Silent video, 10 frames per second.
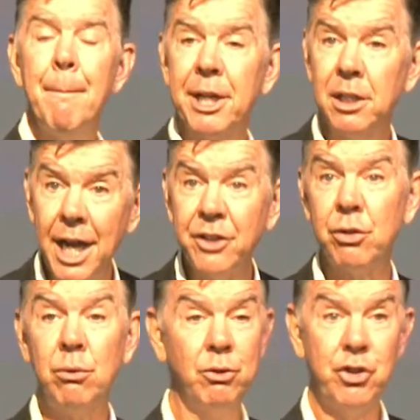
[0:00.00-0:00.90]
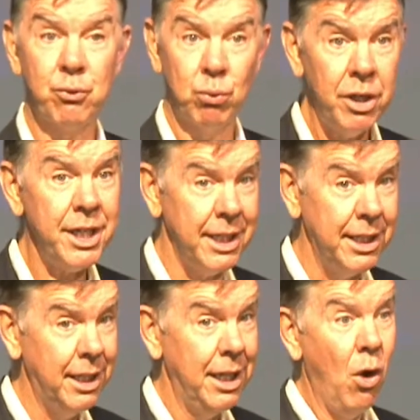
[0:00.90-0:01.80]
But I'd like to just
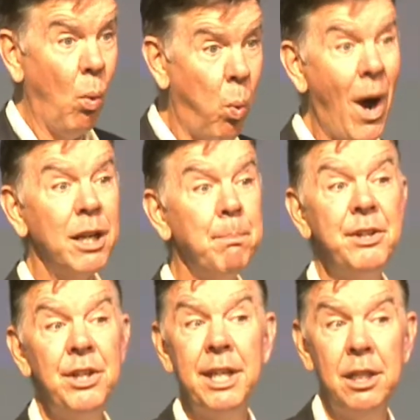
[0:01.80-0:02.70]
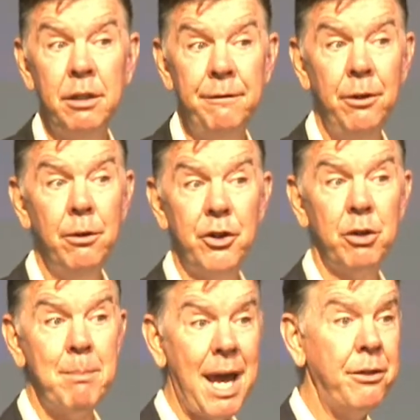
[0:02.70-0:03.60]
read one particular
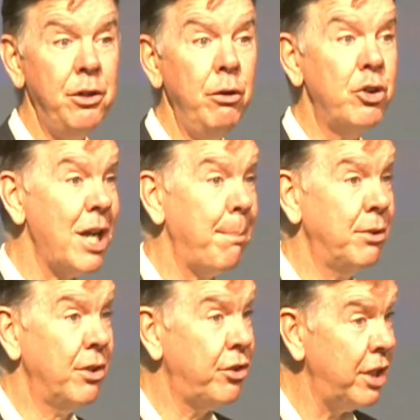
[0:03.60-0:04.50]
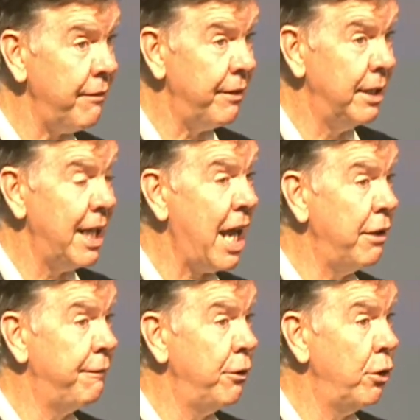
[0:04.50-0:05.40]
verse, Matthew chapter 7
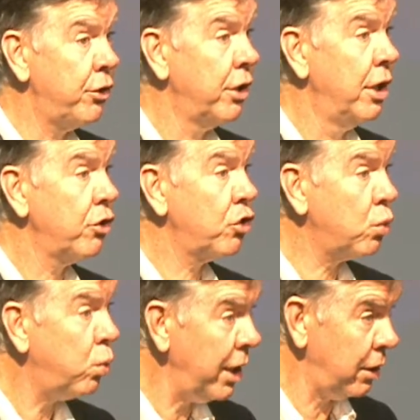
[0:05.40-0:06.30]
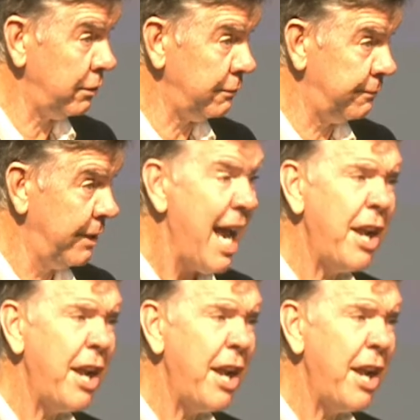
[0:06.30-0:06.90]
and verse 12.